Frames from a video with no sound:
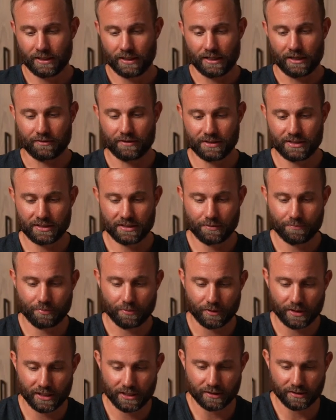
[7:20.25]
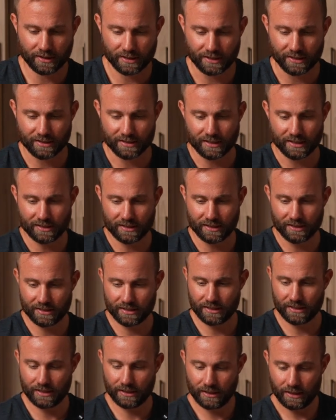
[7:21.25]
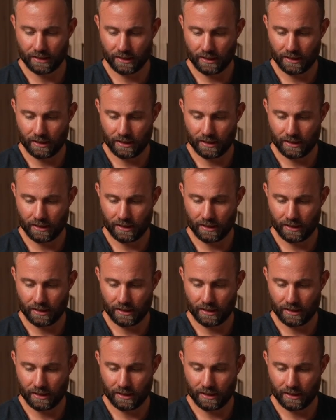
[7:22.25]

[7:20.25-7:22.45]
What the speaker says: And this is a pretty good consistency.